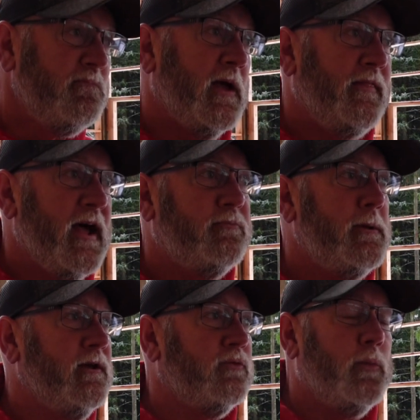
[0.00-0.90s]
and that's
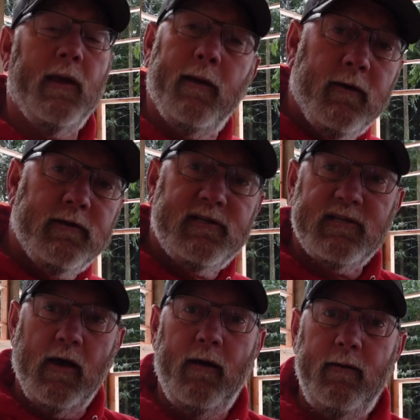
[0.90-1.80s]
because we get good
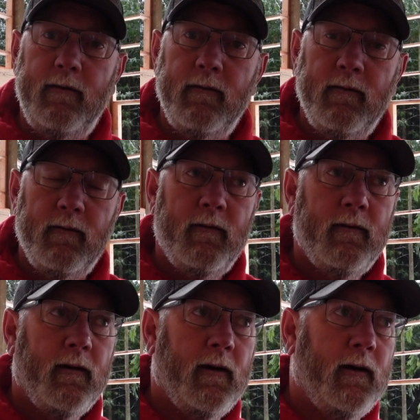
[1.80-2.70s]
sun
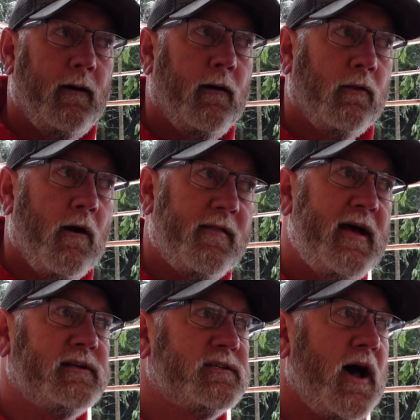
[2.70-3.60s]
along
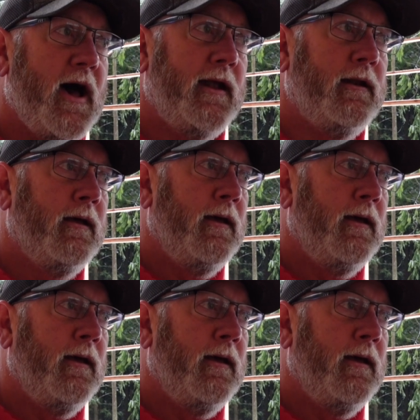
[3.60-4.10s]
that side,